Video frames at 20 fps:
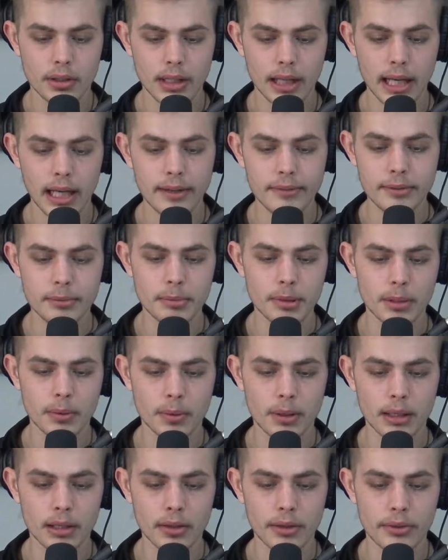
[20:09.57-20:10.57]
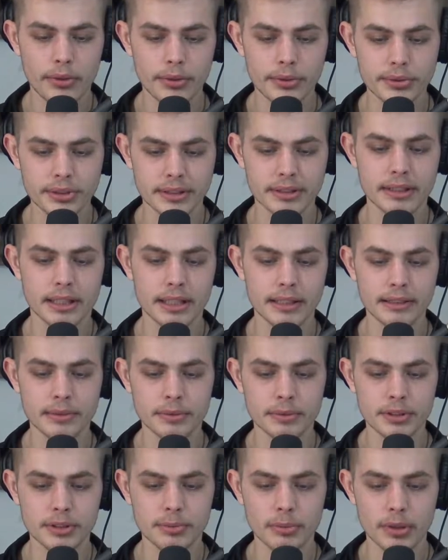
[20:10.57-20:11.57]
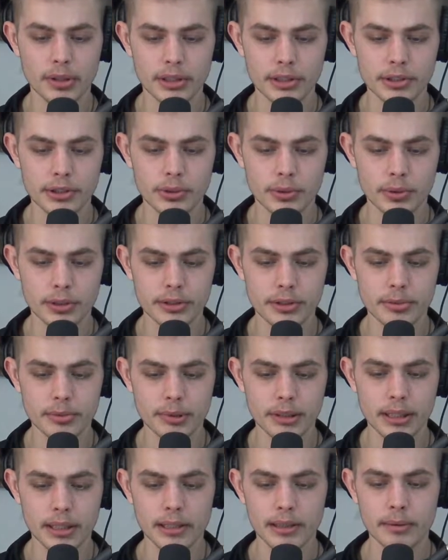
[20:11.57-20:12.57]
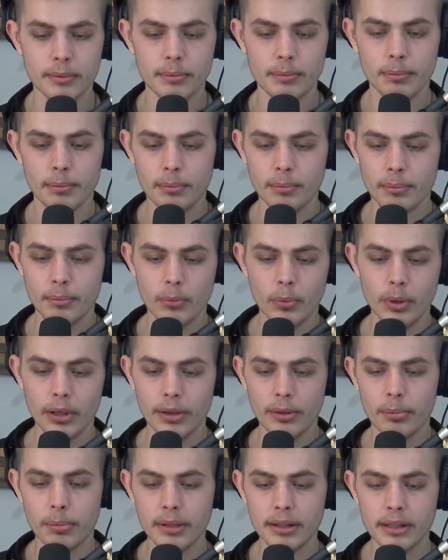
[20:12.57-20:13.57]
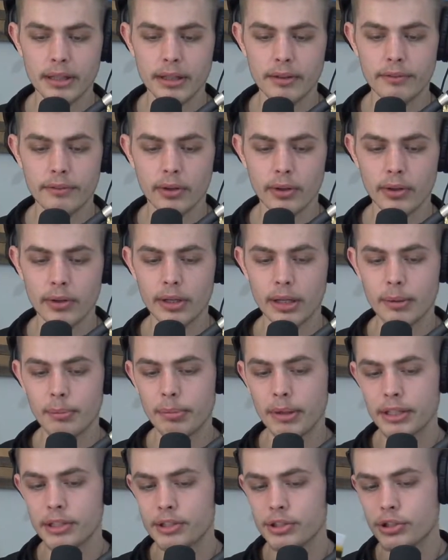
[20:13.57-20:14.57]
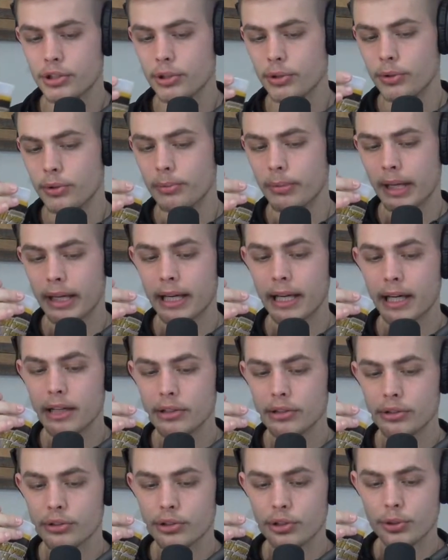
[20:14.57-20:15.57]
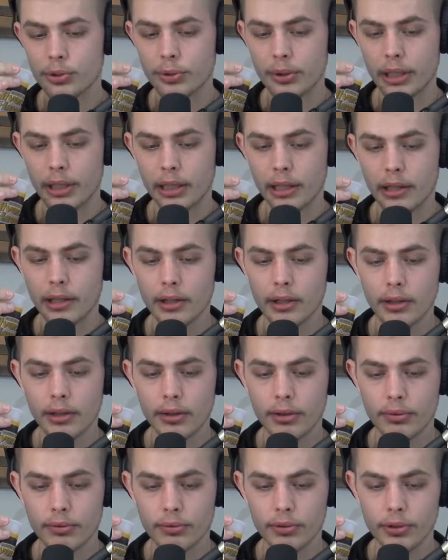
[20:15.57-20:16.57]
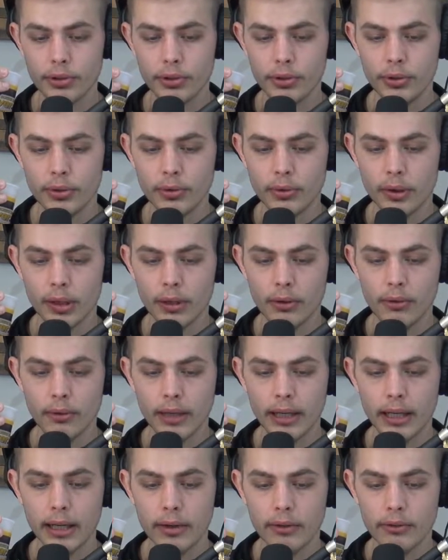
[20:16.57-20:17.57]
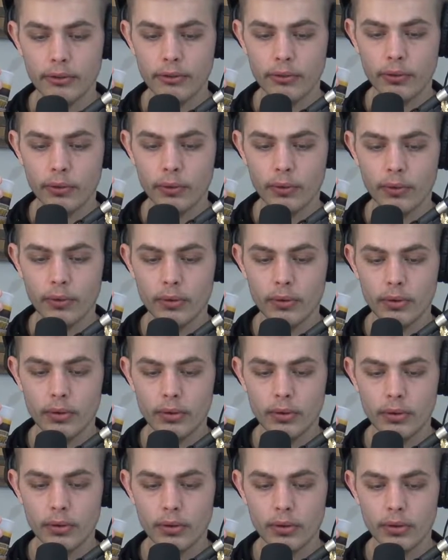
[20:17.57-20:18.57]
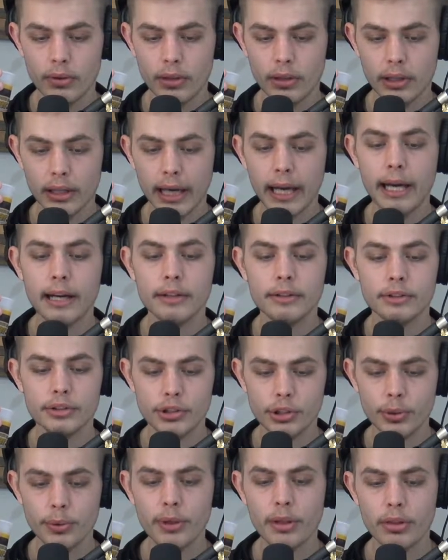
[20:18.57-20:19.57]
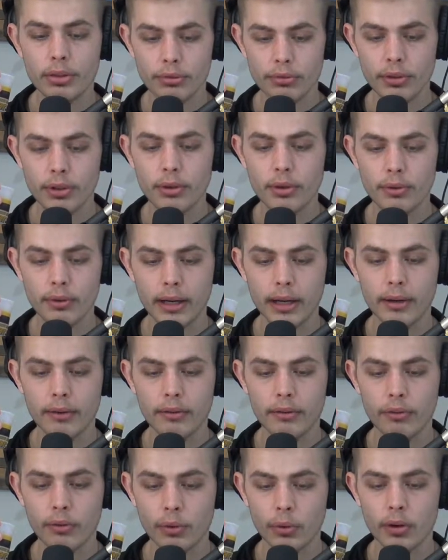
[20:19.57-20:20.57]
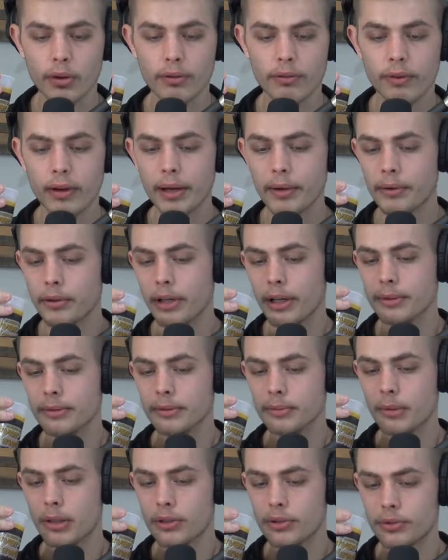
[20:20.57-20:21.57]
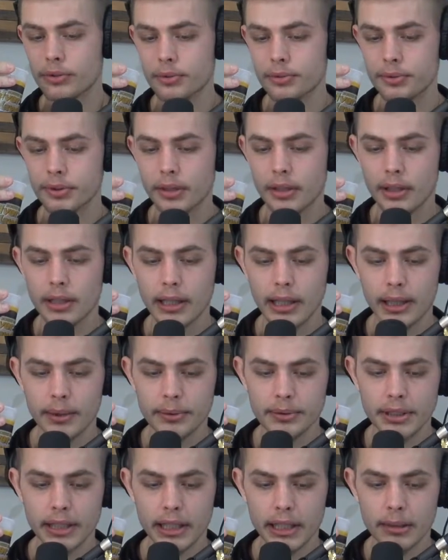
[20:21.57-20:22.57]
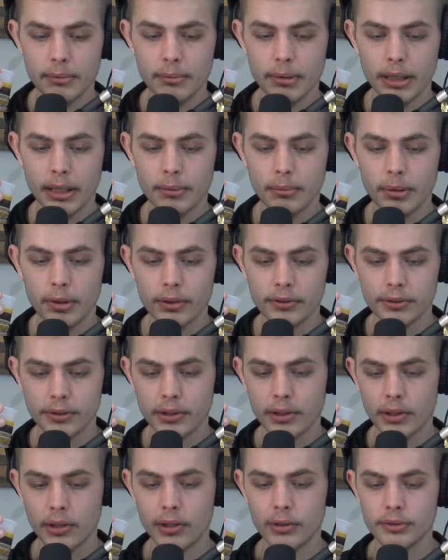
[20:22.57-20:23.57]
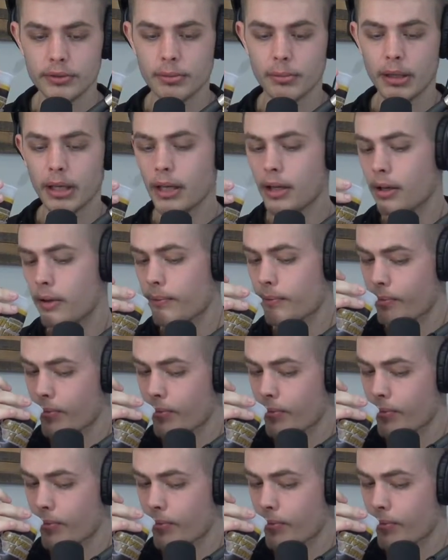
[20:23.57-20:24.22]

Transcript: Avid marijuana enthusiast Tyson was smoking joint to begin with, but then followed up by chew by casually chewing through around four, ca- chewing through around four or five grams of mushrooms he was handed by impulsive co-host Mike.